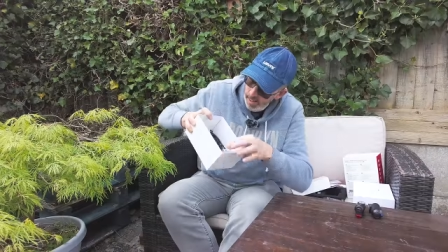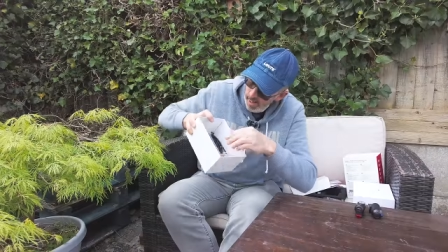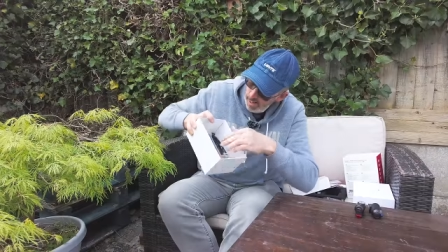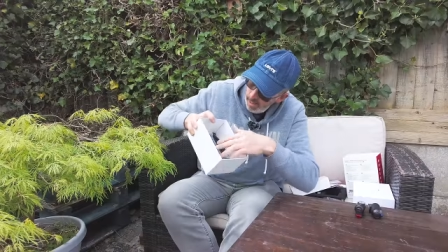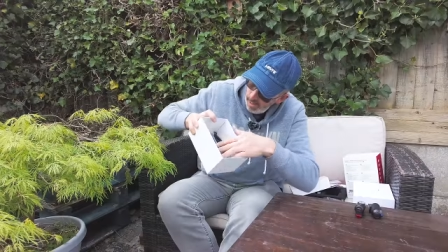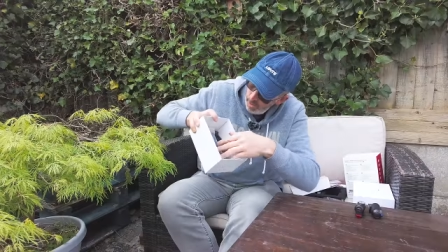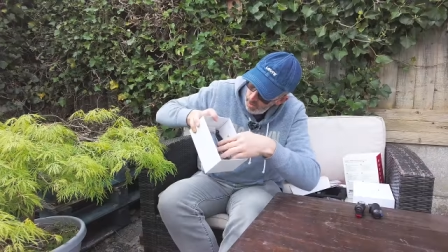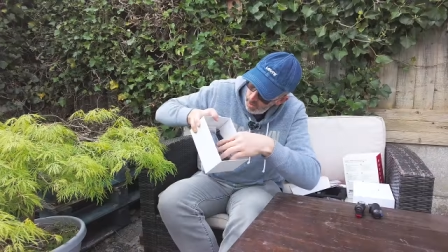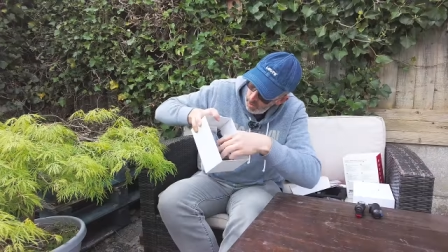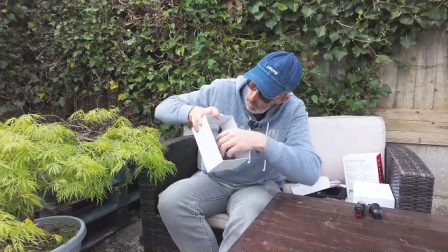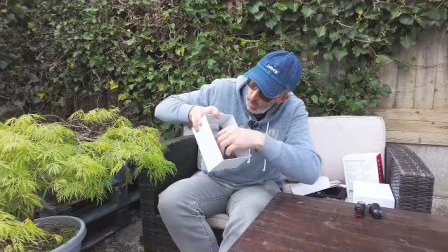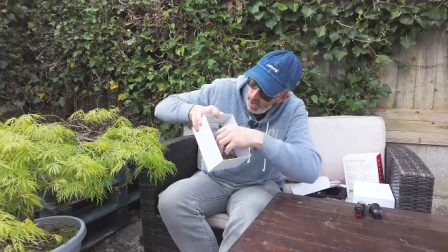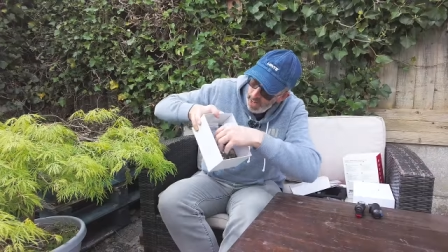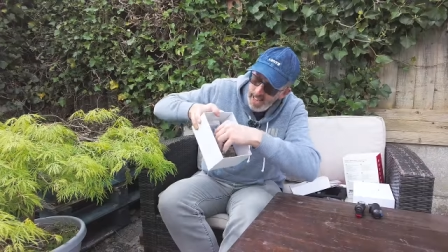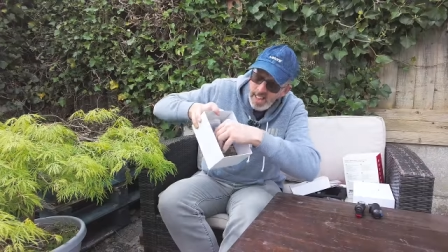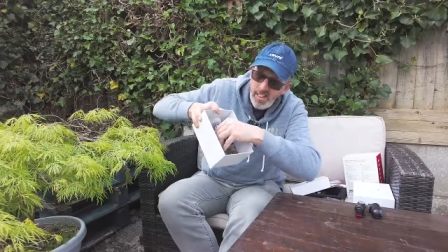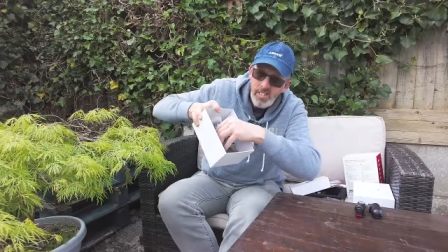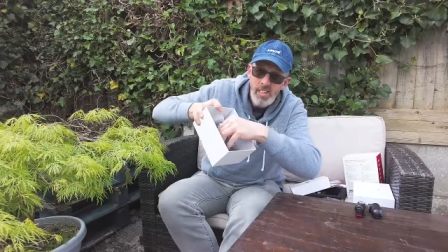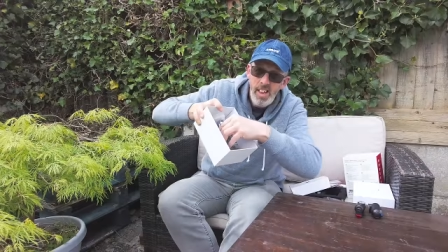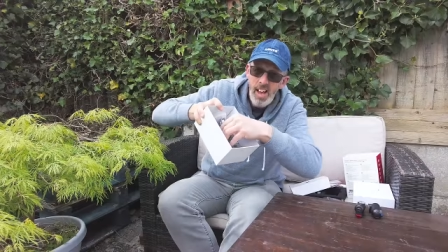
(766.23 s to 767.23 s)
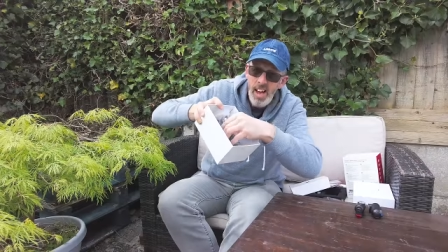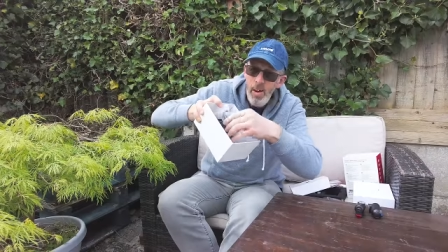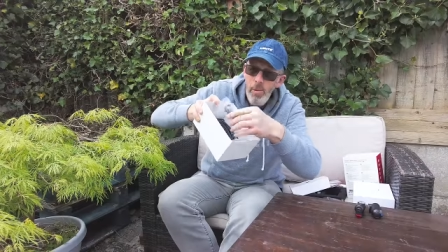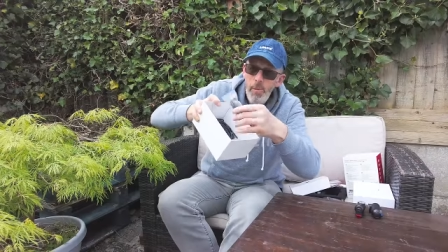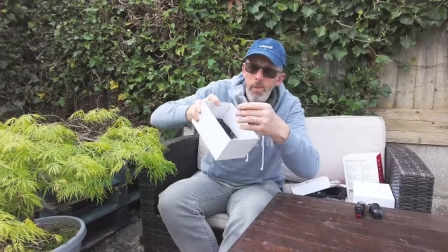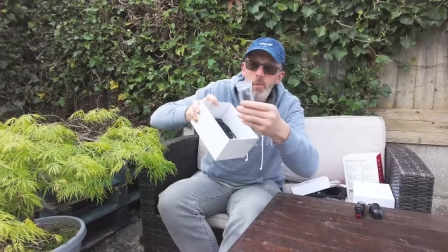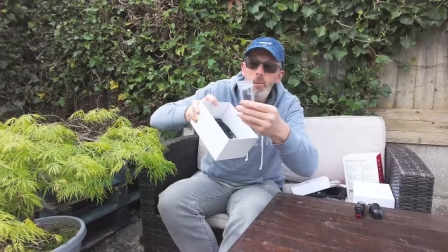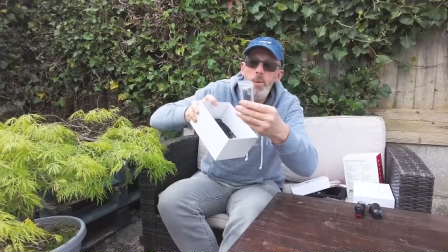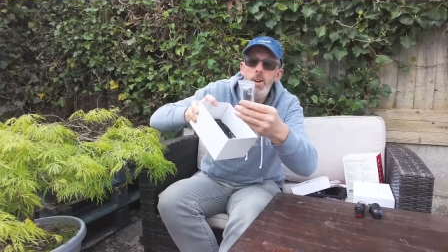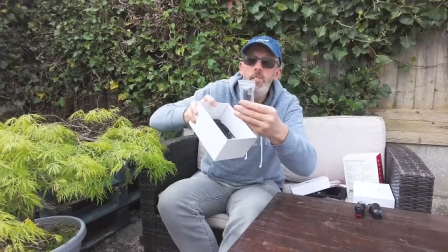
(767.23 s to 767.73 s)
a load of wires
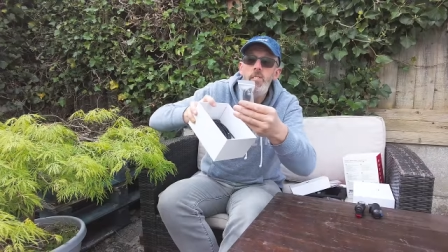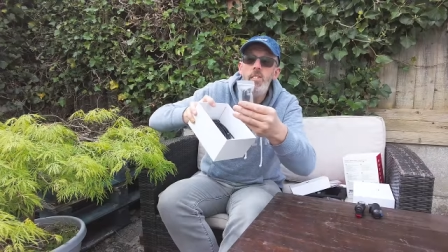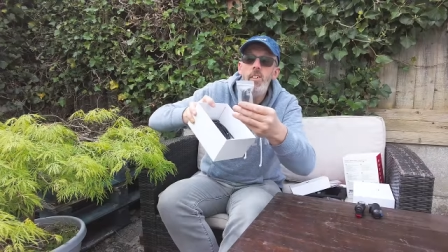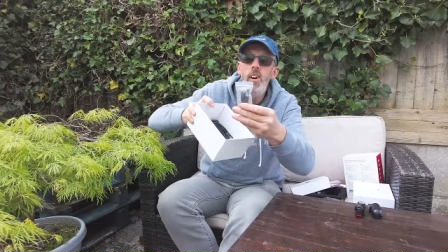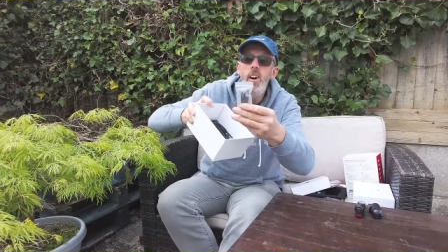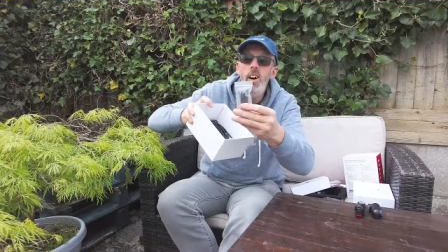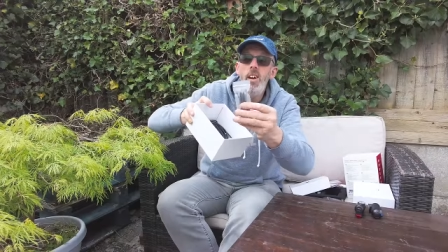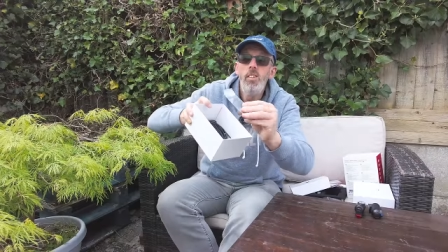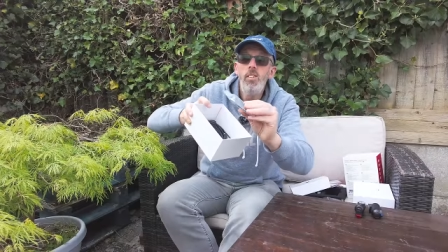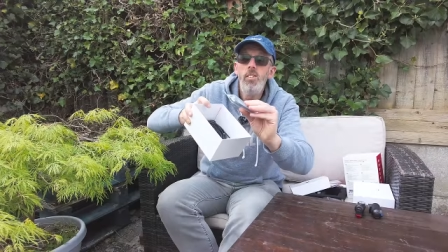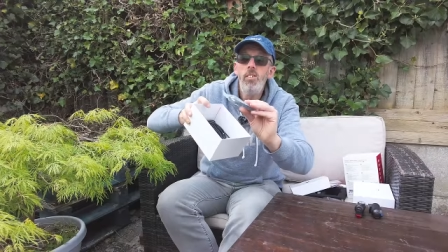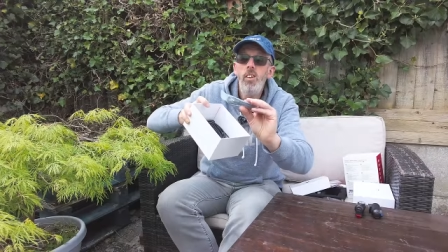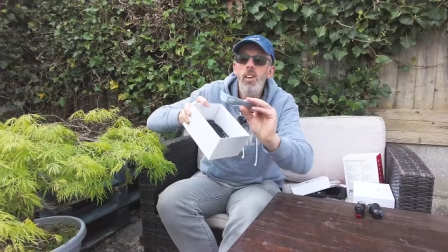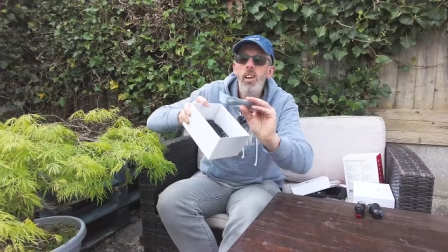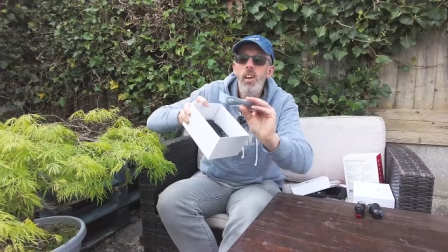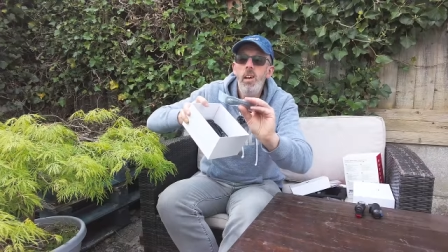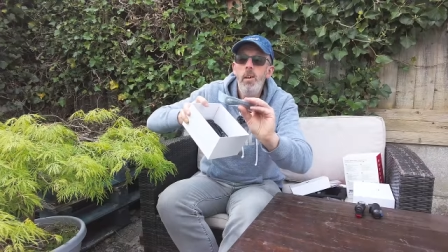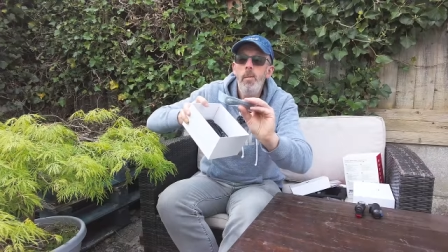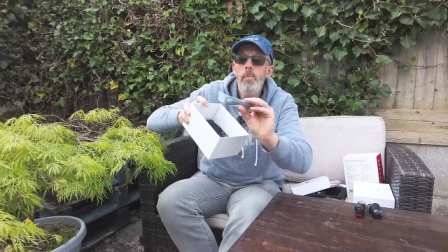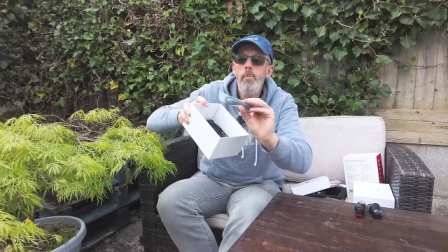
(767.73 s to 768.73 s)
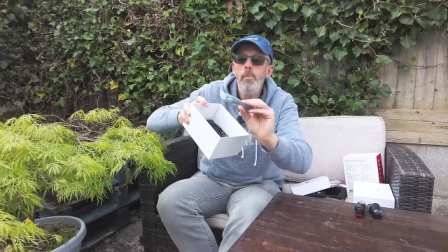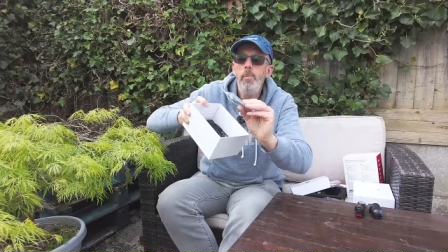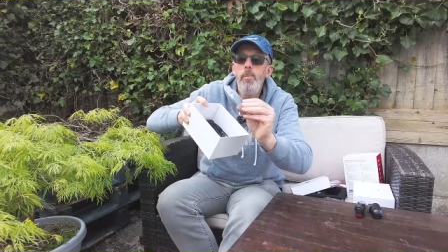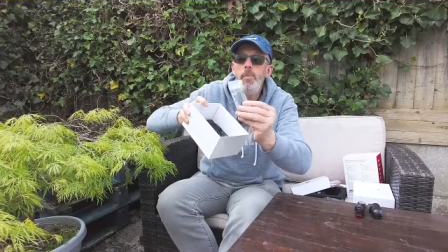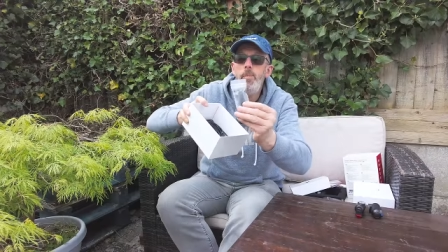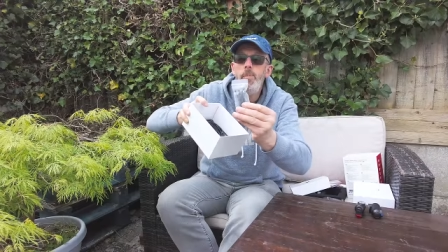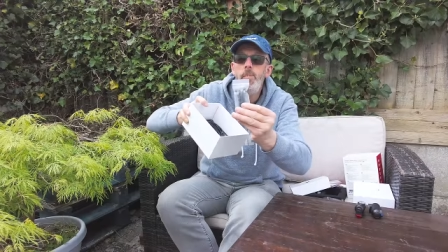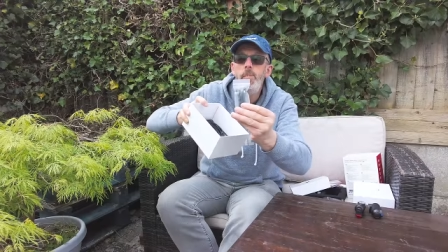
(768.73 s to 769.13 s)
now. We've got, um,